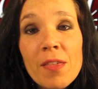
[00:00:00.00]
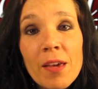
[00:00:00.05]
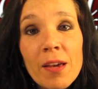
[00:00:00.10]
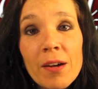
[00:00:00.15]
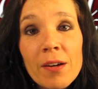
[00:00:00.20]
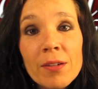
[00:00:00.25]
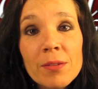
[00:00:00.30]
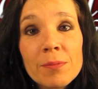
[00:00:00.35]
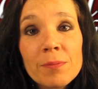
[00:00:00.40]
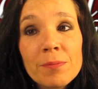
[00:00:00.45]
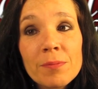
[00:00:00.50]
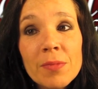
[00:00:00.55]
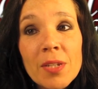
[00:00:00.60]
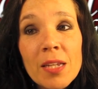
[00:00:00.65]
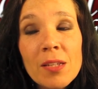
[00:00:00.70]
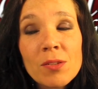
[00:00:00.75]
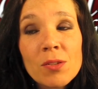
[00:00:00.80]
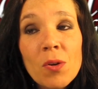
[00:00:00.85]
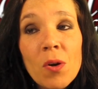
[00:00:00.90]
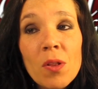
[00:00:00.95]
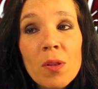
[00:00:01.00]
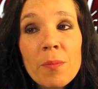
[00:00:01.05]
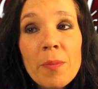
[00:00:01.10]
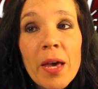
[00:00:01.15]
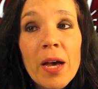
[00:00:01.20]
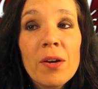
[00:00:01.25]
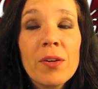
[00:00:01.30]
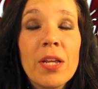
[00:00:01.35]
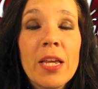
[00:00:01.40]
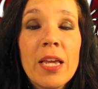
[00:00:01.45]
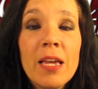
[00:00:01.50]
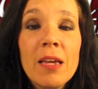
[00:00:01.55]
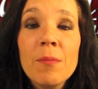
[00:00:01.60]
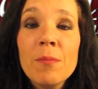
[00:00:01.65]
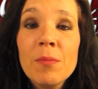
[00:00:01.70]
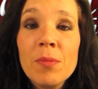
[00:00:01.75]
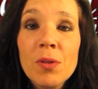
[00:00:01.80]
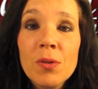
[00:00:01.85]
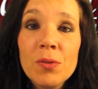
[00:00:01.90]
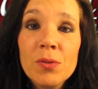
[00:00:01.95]
there. It's all about
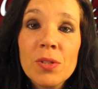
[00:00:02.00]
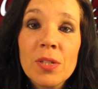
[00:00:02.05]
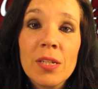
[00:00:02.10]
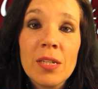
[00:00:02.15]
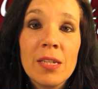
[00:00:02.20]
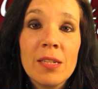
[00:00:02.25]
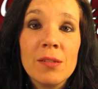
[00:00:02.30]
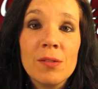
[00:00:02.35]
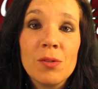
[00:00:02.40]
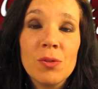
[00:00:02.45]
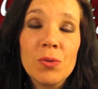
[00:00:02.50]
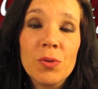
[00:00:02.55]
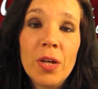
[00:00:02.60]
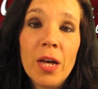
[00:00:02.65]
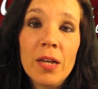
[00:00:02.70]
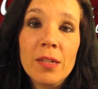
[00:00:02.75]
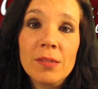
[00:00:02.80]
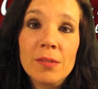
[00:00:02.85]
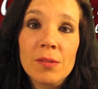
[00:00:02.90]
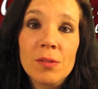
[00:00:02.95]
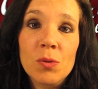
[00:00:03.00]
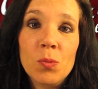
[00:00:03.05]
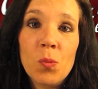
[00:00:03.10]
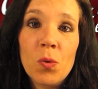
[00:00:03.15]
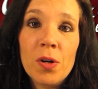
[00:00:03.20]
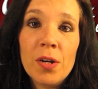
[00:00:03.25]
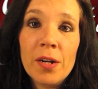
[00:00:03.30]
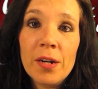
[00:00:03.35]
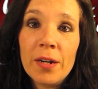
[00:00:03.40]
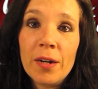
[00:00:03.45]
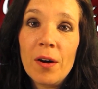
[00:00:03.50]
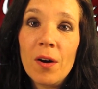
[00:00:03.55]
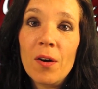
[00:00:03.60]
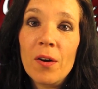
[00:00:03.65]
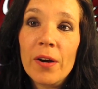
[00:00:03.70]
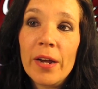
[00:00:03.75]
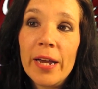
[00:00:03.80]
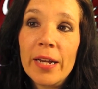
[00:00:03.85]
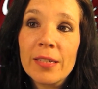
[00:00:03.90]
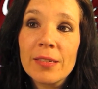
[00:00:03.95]
him losing his two cousins, one in a
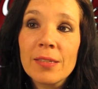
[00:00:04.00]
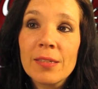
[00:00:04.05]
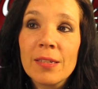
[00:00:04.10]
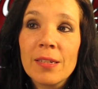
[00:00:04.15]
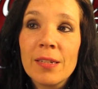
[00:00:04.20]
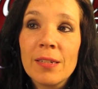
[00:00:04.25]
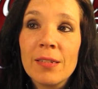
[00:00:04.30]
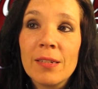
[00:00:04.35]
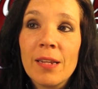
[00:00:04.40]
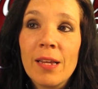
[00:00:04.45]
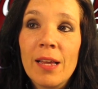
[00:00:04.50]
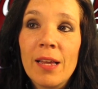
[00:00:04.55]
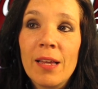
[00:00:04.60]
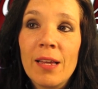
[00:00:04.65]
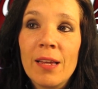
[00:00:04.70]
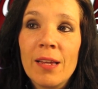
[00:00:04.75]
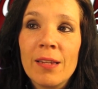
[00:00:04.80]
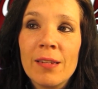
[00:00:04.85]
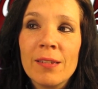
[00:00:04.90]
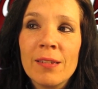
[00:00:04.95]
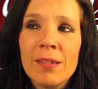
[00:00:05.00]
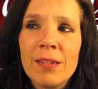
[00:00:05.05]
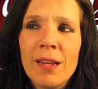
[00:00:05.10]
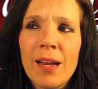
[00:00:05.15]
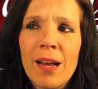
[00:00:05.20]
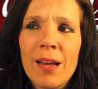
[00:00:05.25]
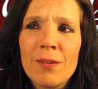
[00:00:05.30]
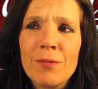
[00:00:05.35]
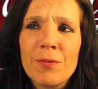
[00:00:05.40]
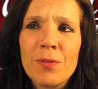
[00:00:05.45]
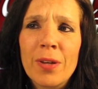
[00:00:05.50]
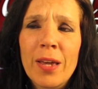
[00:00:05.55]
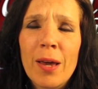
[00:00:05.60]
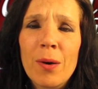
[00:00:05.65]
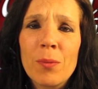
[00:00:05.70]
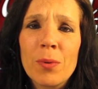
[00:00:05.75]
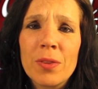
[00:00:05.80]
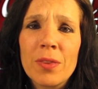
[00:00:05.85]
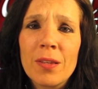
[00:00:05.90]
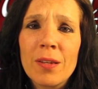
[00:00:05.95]
car accident, and I
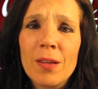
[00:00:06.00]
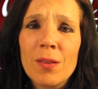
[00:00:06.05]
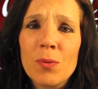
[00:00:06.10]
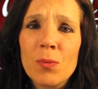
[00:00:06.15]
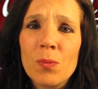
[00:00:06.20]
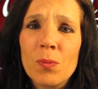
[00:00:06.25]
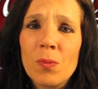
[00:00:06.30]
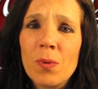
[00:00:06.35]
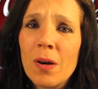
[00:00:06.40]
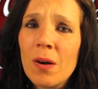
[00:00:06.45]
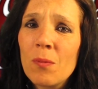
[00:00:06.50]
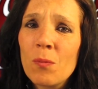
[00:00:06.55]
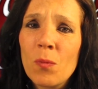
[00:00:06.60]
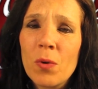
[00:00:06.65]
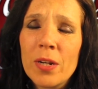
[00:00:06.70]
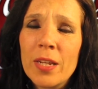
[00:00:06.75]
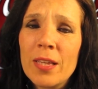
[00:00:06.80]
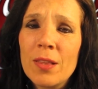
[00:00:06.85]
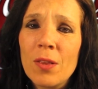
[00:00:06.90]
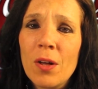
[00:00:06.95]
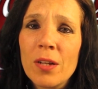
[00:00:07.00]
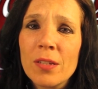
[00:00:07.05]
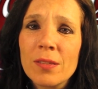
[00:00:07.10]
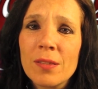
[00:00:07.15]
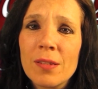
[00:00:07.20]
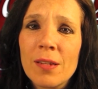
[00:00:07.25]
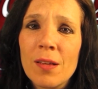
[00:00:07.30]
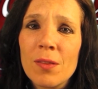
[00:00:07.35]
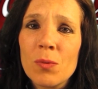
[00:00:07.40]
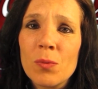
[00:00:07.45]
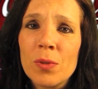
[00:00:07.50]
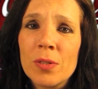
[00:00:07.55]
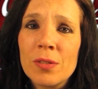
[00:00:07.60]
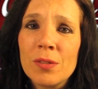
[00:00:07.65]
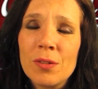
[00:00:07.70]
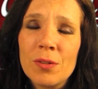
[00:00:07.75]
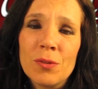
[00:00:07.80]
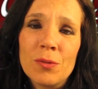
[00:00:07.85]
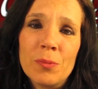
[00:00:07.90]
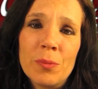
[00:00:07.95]
forget what the other, what he lost the other one
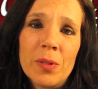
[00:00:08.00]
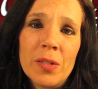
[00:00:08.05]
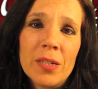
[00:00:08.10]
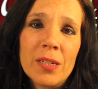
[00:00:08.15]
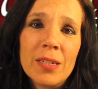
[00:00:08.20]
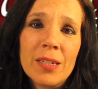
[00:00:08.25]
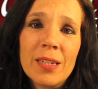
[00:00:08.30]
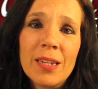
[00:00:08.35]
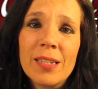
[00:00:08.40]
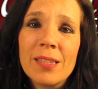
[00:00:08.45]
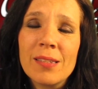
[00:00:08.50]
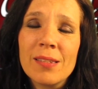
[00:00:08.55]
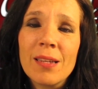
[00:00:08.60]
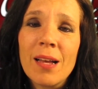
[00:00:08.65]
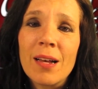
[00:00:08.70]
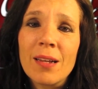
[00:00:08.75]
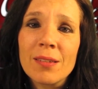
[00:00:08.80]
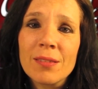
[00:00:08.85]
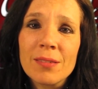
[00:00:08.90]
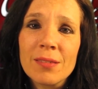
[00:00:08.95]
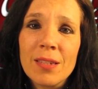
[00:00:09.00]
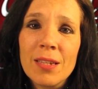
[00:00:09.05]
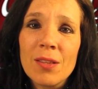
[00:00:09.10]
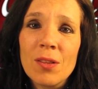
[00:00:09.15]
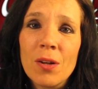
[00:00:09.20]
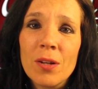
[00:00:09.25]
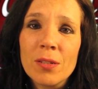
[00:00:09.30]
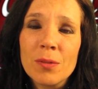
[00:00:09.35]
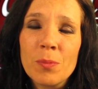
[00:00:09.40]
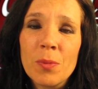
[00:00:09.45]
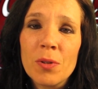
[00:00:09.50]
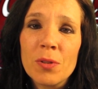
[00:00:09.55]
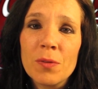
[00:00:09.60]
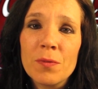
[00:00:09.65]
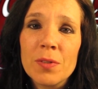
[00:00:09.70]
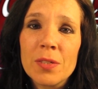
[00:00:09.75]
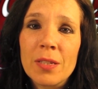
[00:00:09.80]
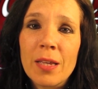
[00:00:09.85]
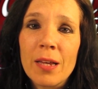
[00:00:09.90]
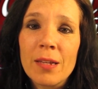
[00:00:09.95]
to, but it sucks. He lost both
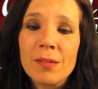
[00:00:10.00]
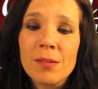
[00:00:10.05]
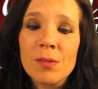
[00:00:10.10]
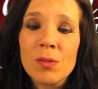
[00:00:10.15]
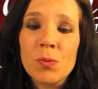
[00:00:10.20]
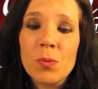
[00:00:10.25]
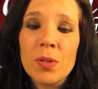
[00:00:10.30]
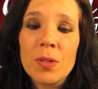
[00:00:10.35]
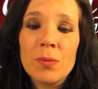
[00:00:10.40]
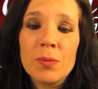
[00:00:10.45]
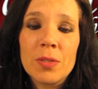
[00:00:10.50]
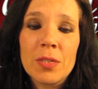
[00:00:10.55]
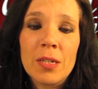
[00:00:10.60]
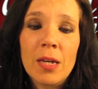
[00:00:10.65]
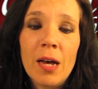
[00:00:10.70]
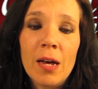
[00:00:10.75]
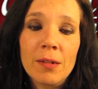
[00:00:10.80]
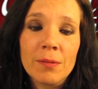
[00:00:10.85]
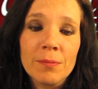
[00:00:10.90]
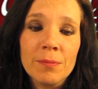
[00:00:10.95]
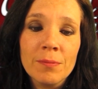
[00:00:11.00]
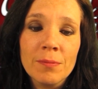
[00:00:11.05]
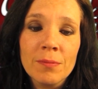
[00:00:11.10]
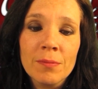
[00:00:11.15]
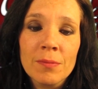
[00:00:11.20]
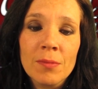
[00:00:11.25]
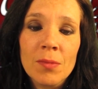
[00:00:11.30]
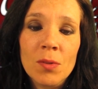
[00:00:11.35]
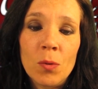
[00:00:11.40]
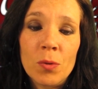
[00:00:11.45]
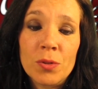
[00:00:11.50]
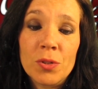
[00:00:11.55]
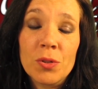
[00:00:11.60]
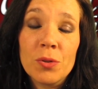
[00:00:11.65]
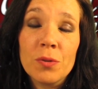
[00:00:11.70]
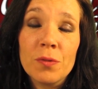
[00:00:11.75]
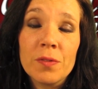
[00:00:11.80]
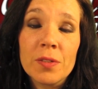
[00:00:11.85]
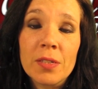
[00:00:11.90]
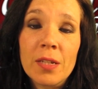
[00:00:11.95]
of his cousins when he was young, or
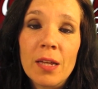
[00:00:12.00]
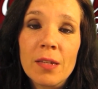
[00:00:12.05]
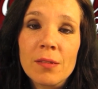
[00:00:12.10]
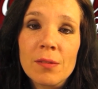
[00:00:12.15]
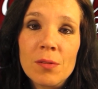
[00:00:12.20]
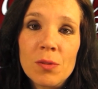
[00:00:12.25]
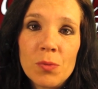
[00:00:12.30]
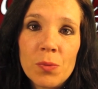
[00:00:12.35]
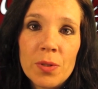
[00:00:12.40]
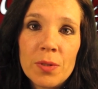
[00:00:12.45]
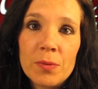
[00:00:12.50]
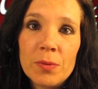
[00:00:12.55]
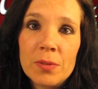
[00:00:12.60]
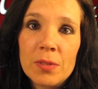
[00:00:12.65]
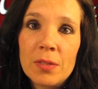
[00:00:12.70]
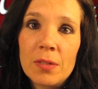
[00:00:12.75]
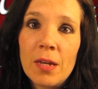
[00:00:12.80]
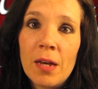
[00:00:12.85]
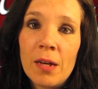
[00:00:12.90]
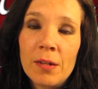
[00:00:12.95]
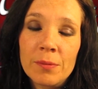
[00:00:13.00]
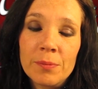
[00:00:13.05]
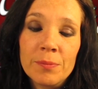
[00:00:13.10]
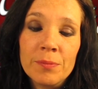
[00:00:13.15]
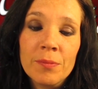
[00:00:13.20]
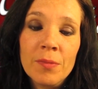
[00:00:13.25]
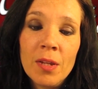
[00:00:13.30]
two of his cousins when he was young.